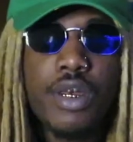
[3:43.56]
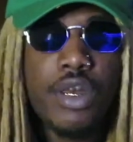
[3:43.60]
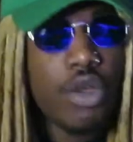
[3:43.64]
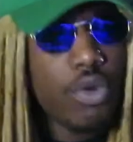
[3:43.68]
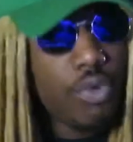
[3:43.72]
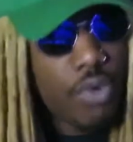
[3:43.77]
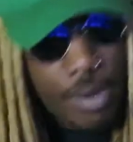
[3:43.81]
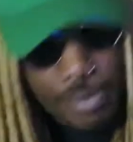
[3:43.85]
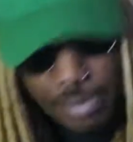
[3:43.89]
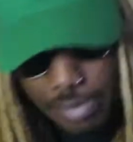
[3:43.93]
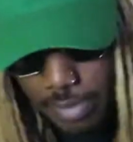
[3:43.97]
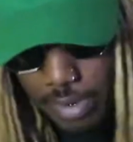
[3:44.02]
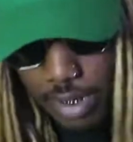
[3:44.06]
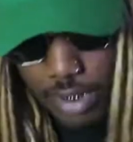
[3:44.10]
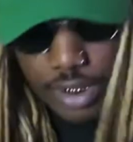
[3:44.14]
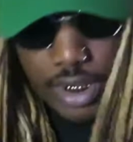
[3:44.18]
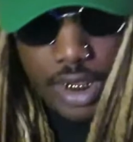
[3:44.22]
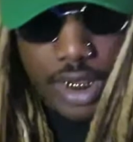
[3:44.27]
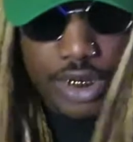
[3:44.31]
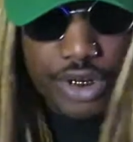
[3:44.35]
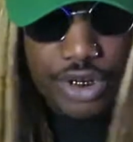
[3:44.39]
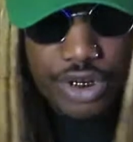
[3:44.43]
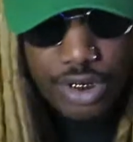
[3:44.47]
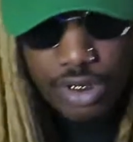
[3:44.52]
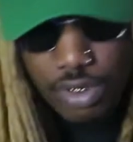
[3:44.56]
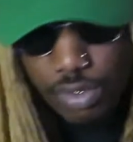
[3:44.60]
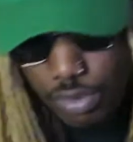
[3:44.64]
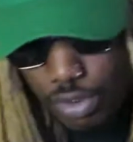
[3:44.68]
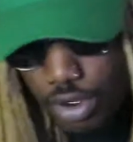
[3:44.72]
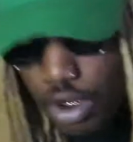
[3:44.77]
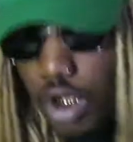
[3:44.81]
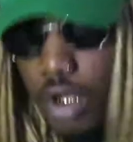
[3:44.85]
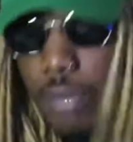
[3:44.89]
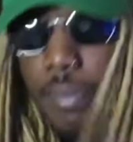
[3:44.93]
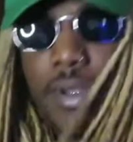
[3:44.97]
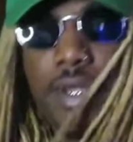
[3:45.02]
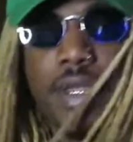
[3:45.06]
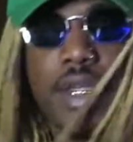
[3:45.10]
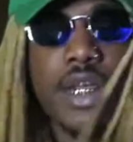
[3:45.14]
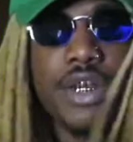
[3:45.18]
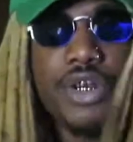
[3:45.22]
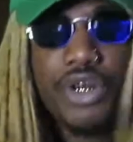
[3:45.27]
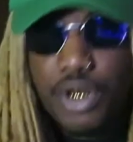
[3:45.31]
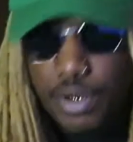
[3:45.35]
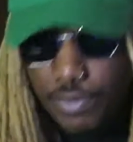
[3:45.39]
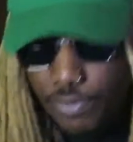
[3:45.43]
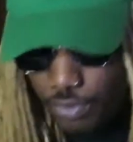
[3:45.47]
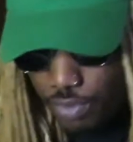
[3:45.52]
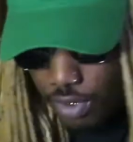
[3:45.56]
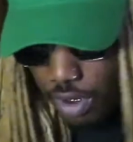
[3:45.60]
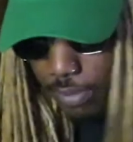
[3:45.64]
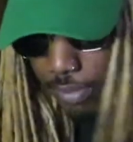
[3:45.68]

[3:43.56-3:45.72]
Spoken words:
Don't rap about that shit, don't talk about that shit if you